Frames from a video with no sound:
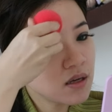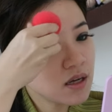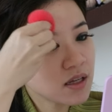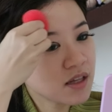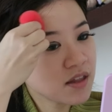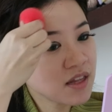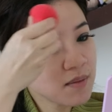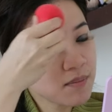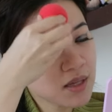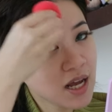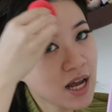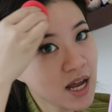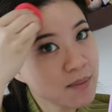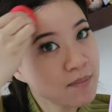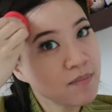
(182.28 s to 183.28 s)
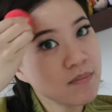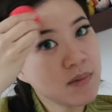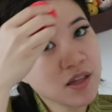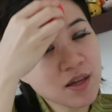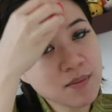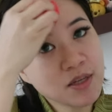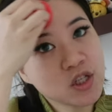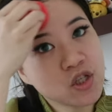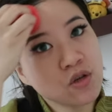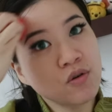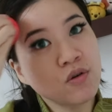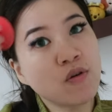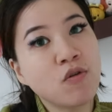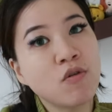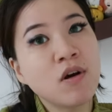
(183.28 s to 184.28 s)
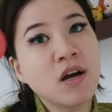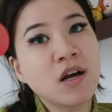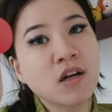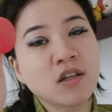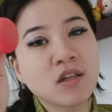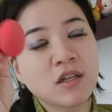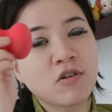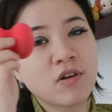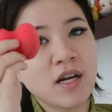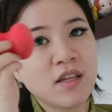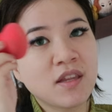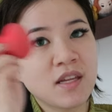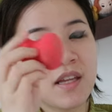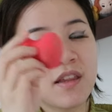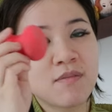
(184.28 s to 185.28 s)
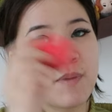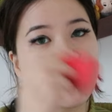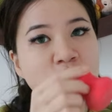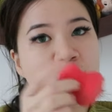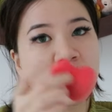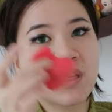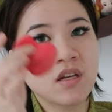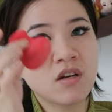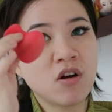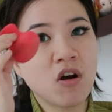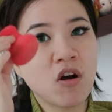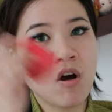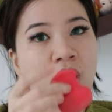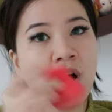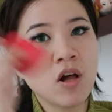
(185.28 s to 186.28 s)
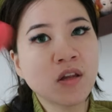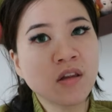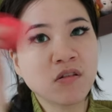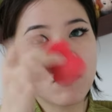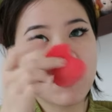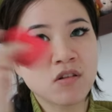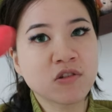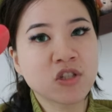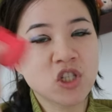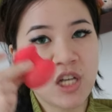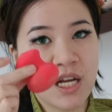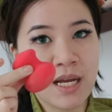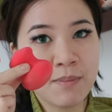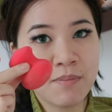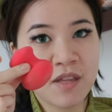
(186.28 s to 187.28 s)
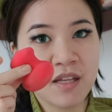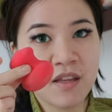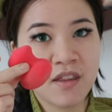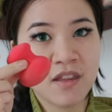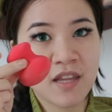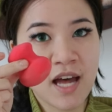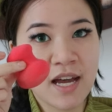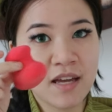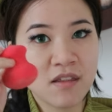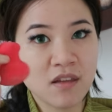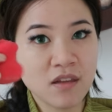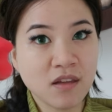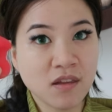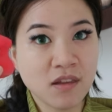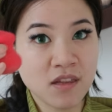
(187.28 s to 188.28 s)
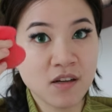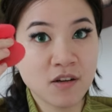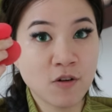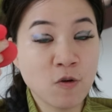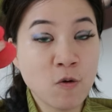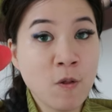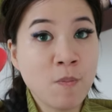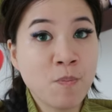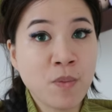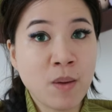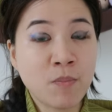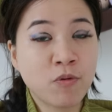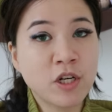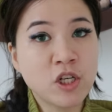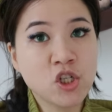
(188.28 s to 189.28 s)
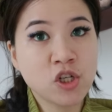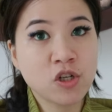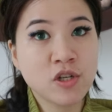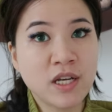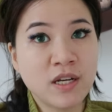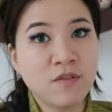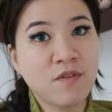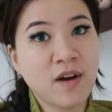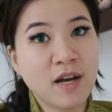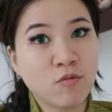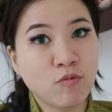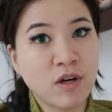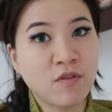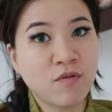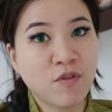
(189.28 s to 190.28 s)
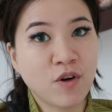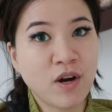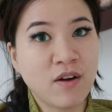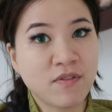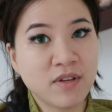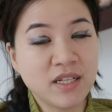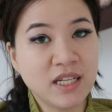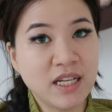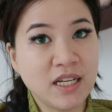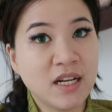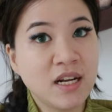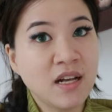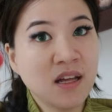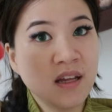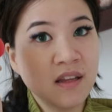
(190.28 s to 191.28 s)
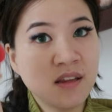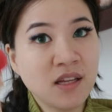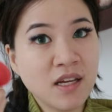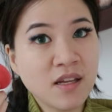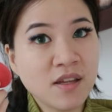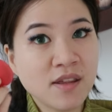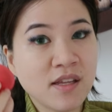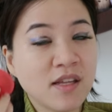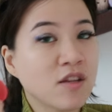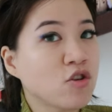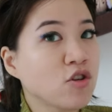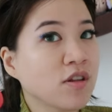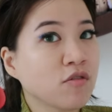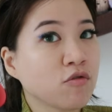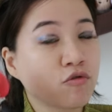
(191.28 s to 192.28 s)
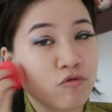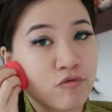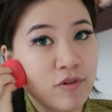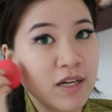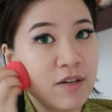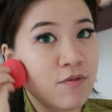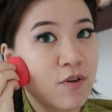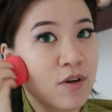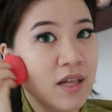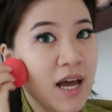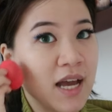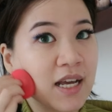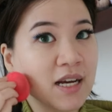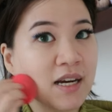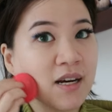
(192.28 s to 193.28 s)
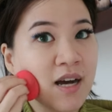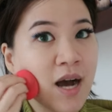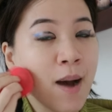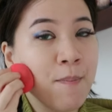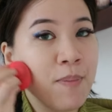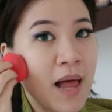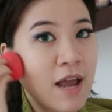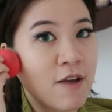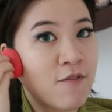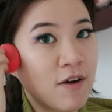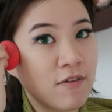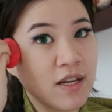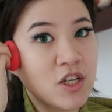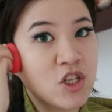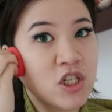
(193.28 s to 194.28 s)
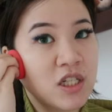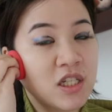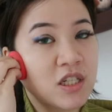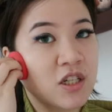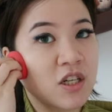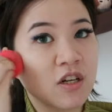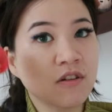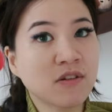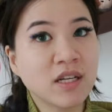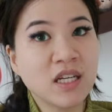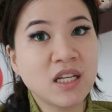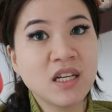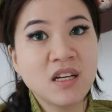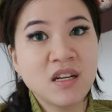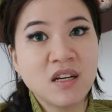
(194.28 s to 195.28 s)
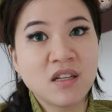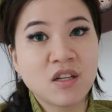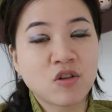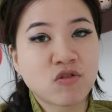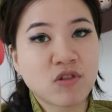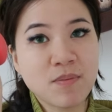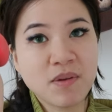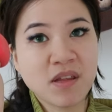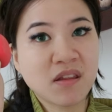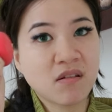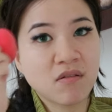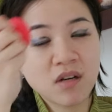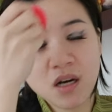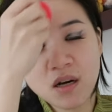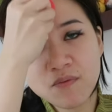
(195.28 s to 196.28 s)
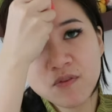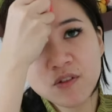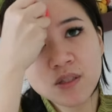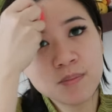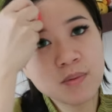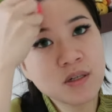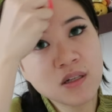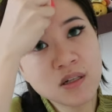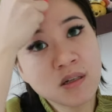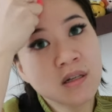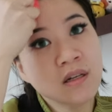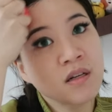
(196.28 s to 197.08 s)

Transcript: At the same time, Masami Shoko creates these sponges in all sorts of shapes and sizes, so I'm pretty sure you can find one for every need. This is just great for like applying foundation in a hurry. The grip is so comfortable,